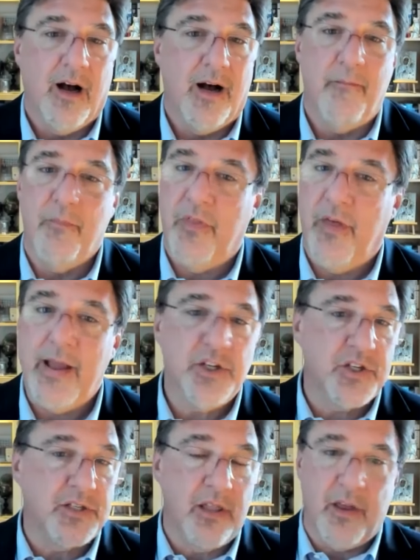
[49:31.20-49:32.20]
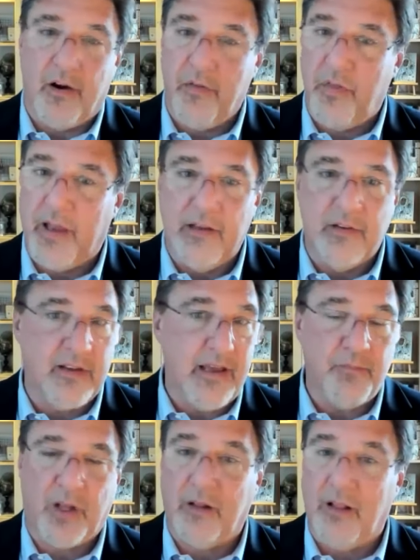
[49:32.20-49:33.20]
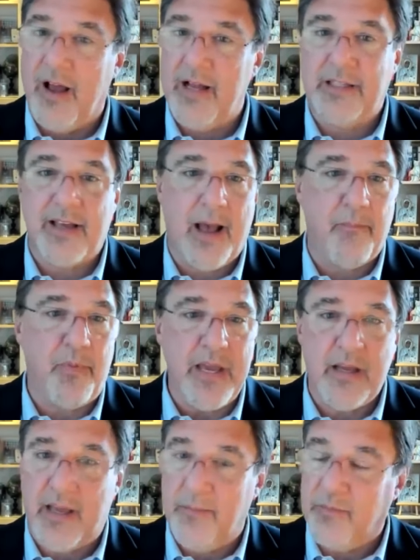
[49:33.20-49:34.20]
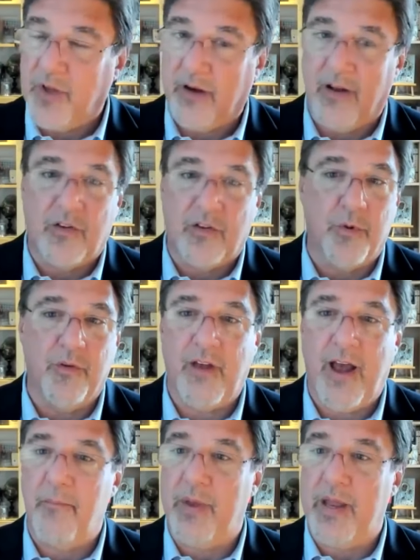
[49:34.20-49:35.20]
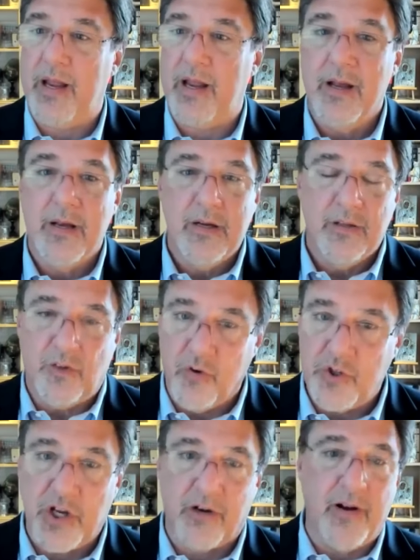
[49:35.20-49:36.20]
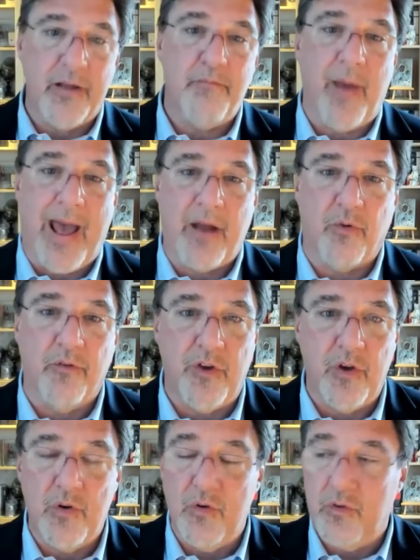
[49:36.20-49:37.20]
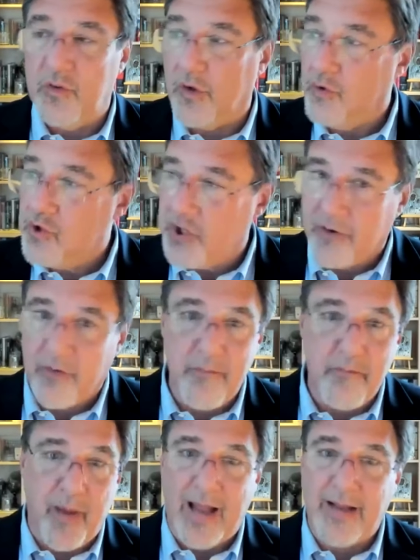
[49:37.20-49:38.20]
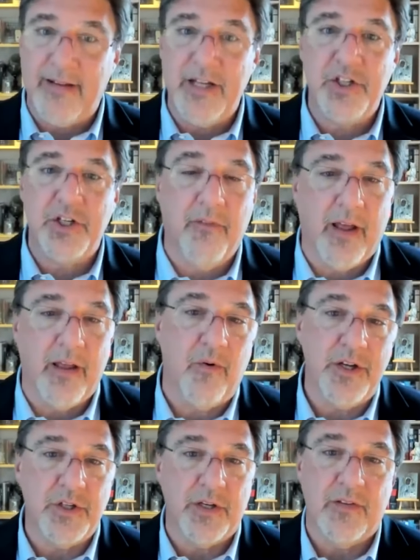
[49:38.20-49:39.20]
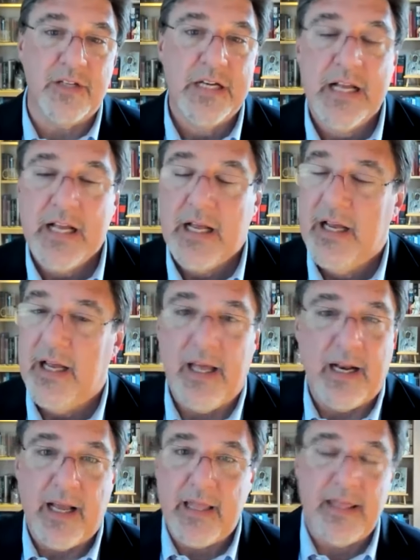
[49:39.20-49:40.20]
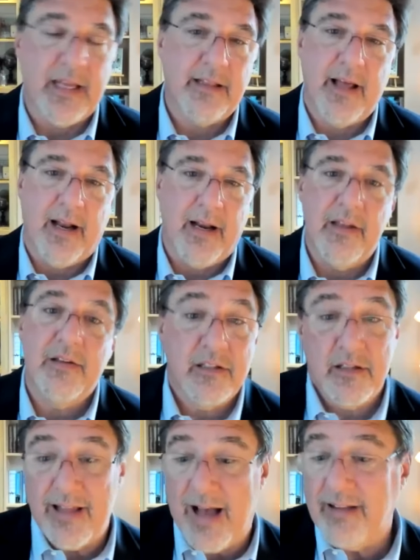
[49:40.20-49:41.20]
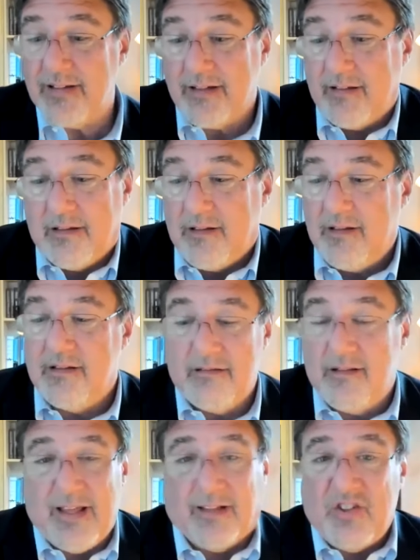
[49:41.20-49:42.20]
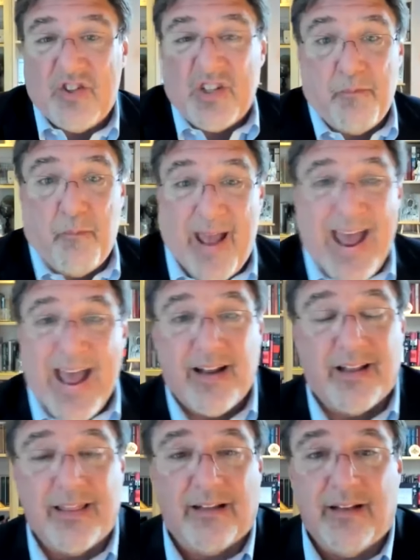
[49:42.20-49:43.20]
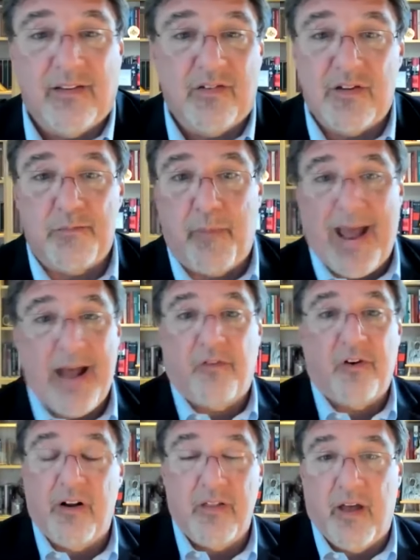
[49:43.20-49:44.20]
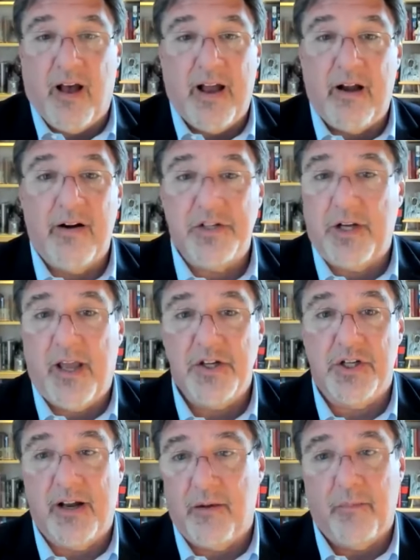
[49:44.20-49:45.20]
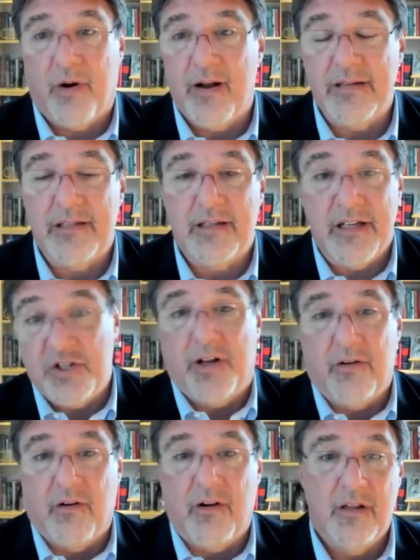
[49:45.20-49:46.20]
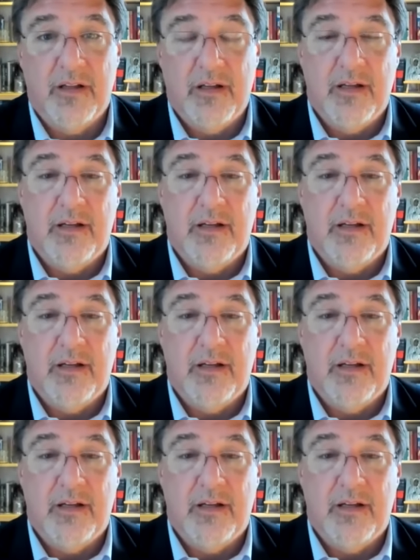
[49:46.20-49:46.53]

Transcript: um, they just, their thing is keep the clients happy, keep the customers happy, don't generate bad reviews, don't generate bad teaching evaluations. And I think that is that's a that's just bad. I think that's just bad for the higher education enterprise in general.